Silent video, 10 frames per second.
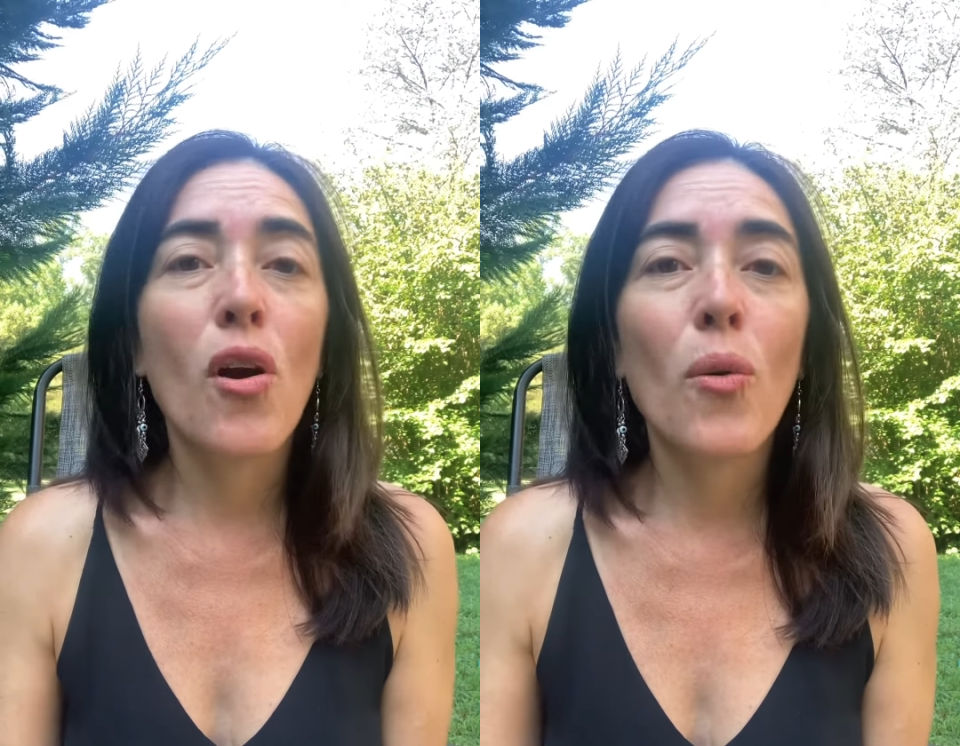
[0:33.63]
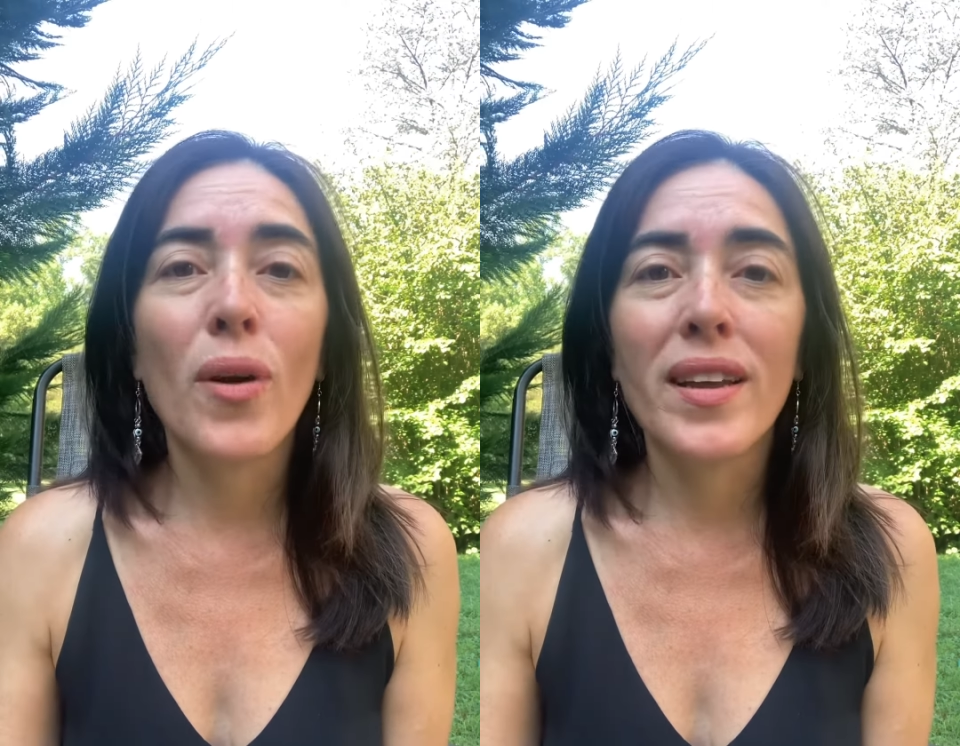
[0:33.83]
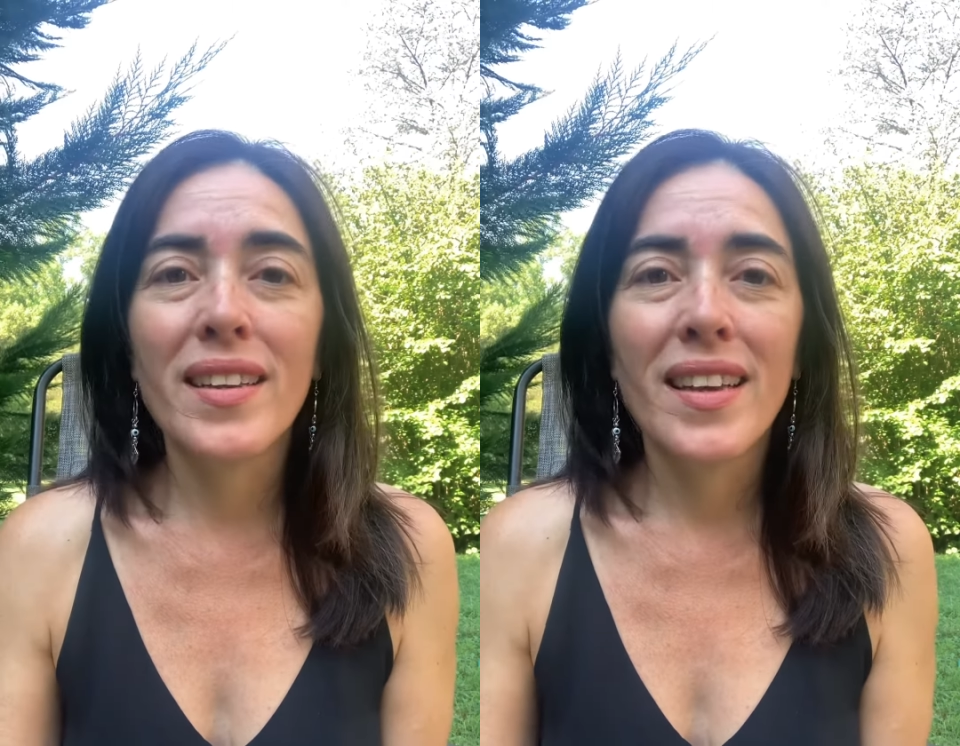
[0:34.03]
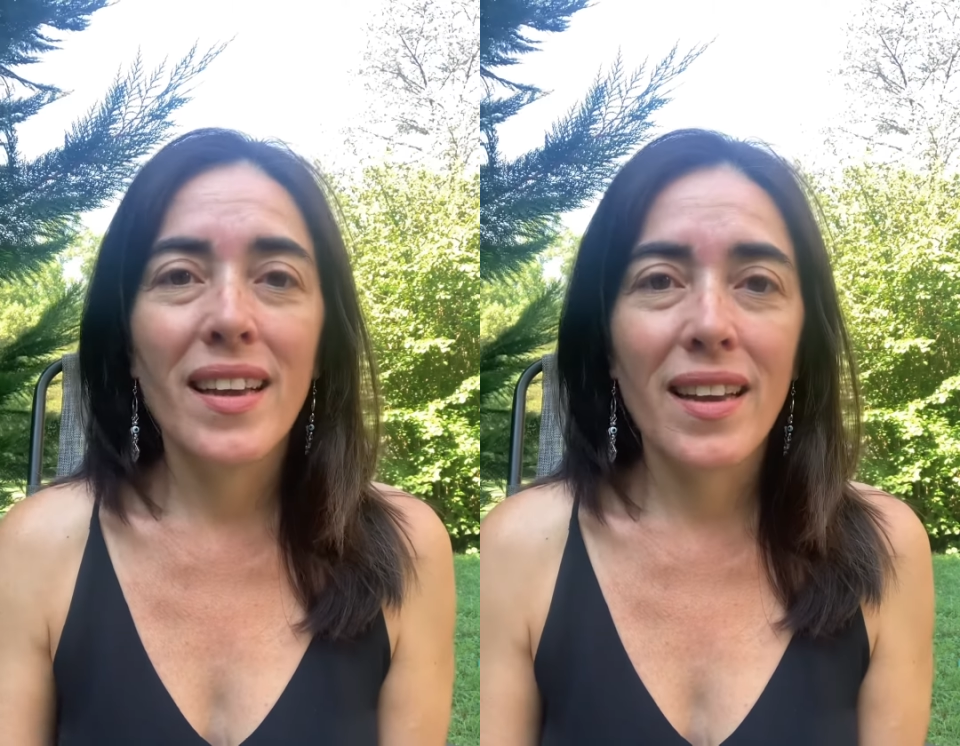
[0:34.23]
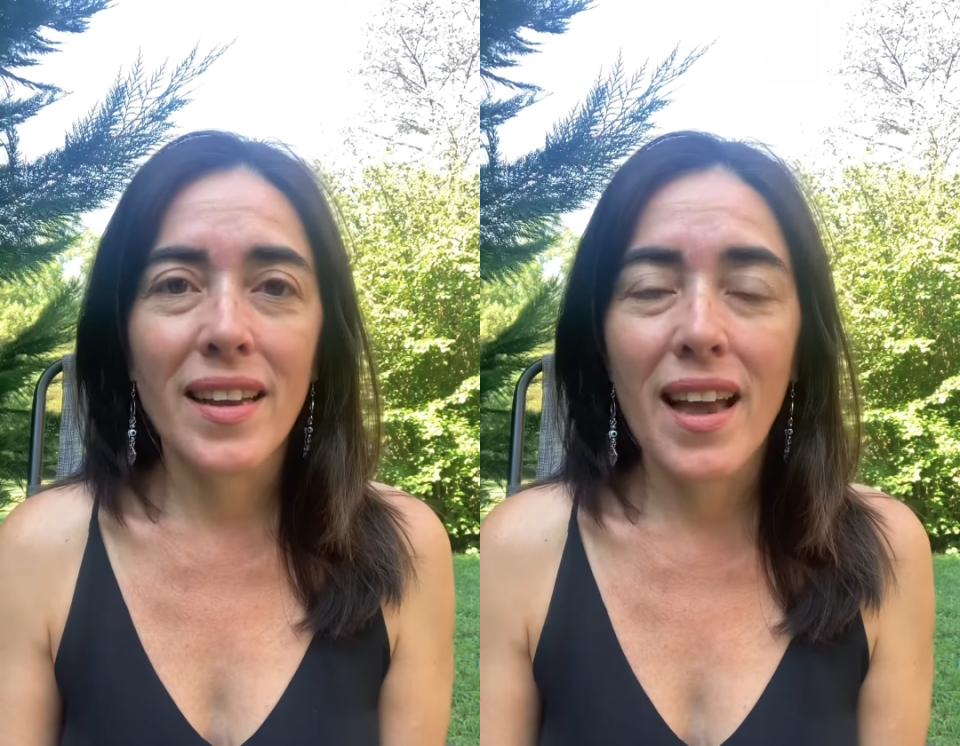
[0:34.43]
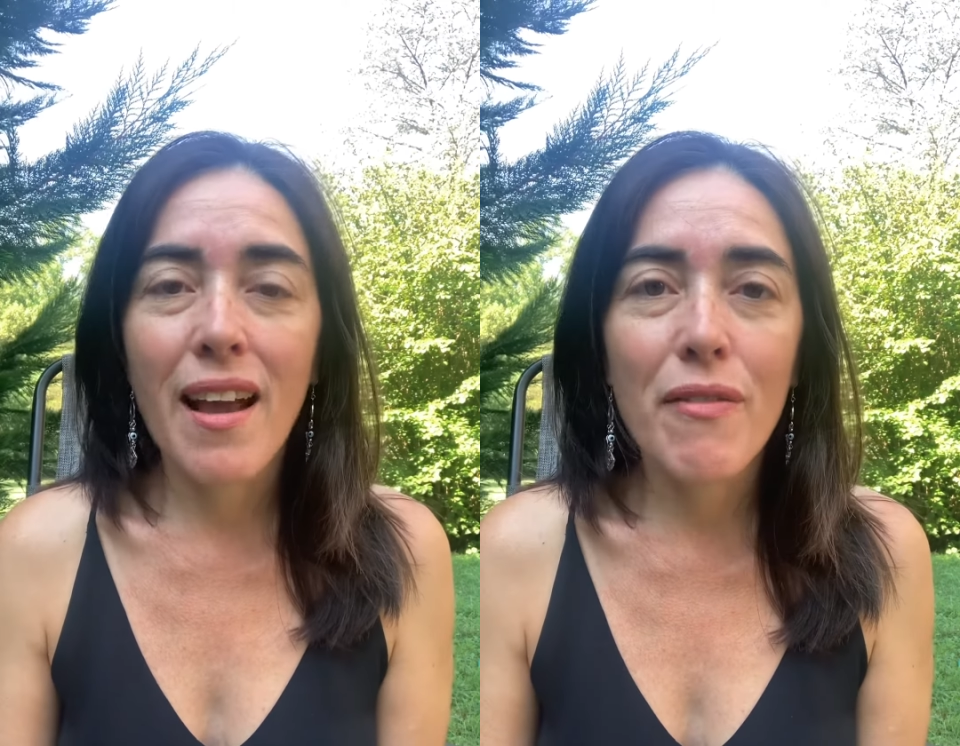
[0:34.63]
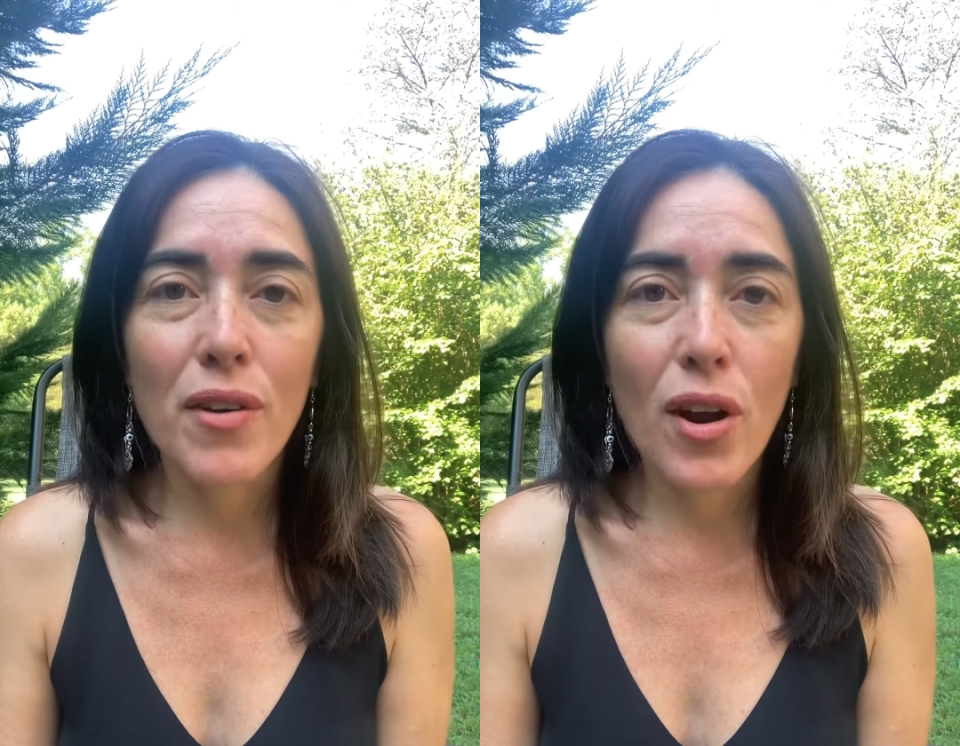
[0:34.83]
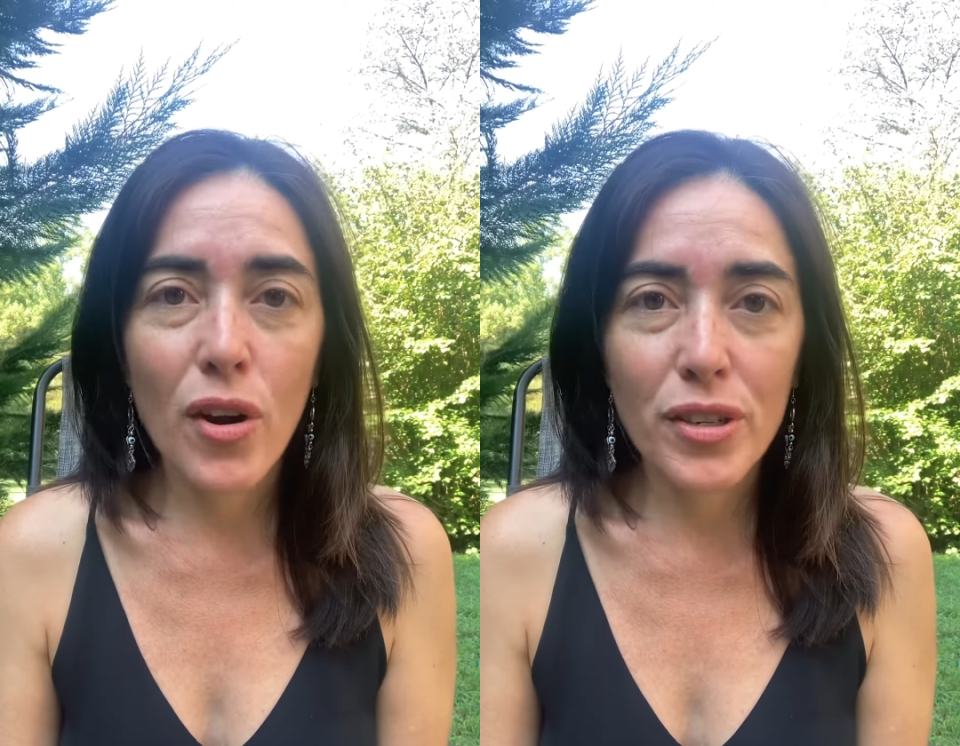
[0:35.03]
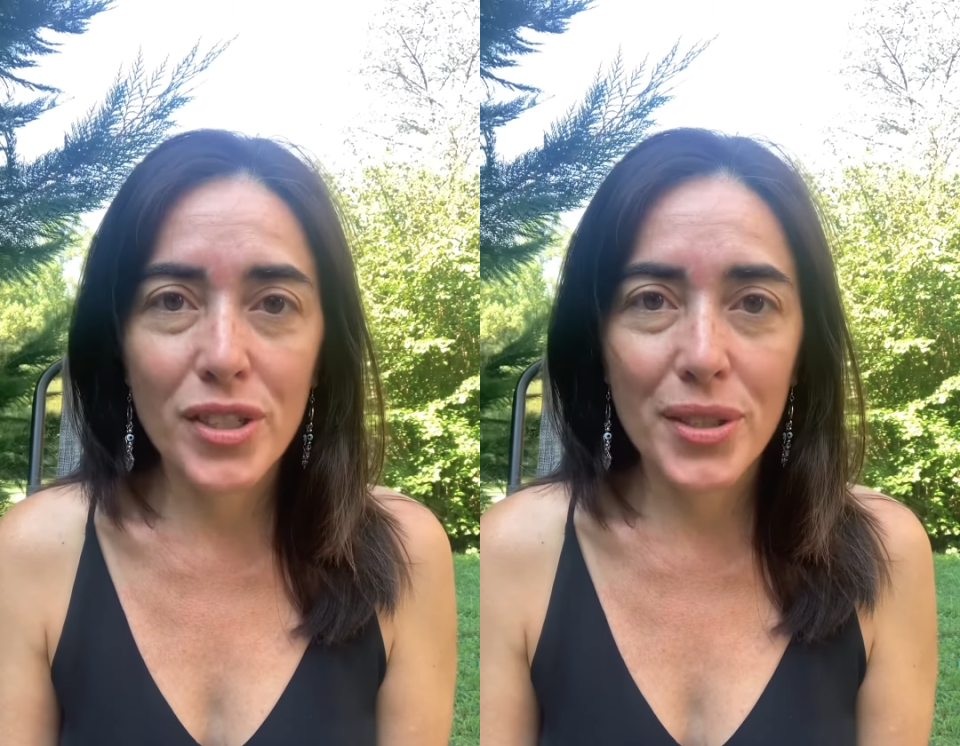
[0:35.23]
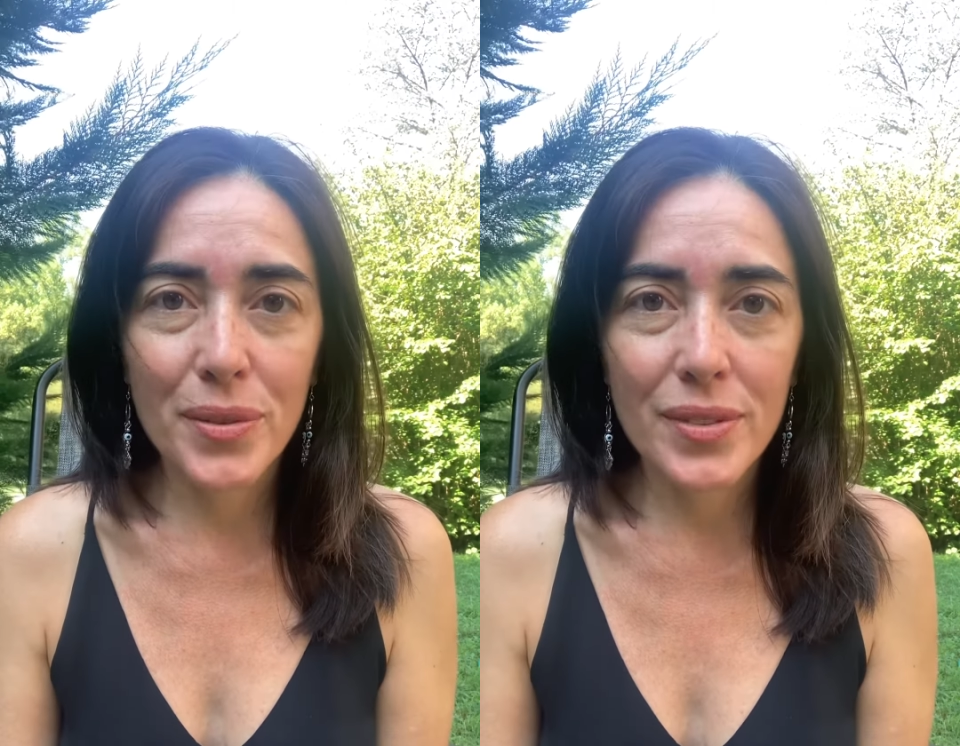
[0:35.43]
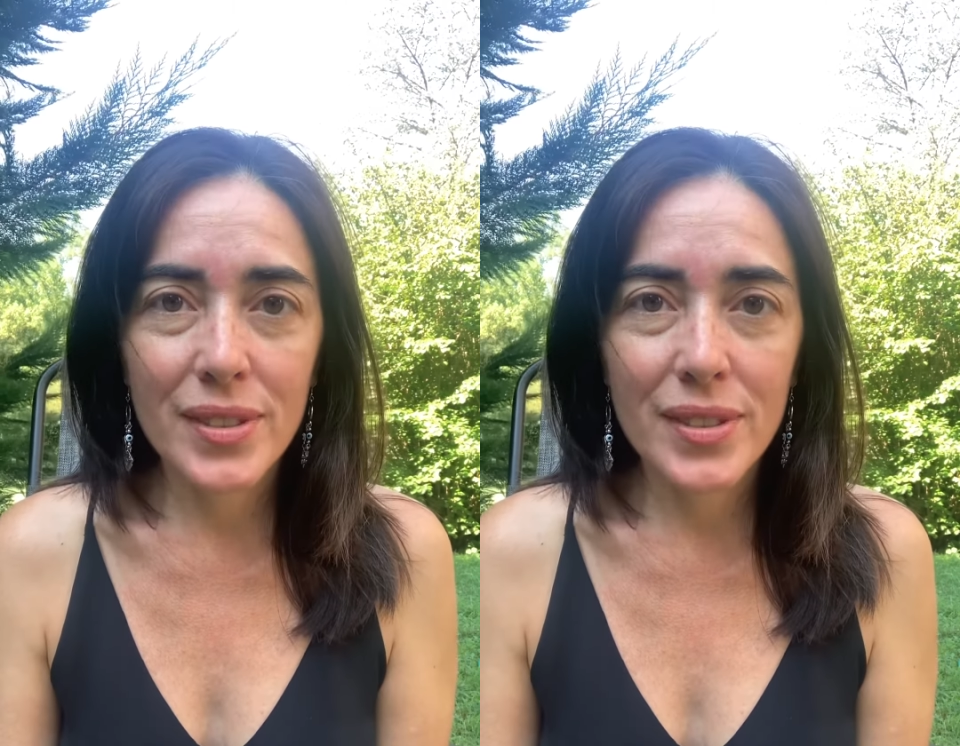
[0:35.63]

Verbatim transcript: one can ever hurt you.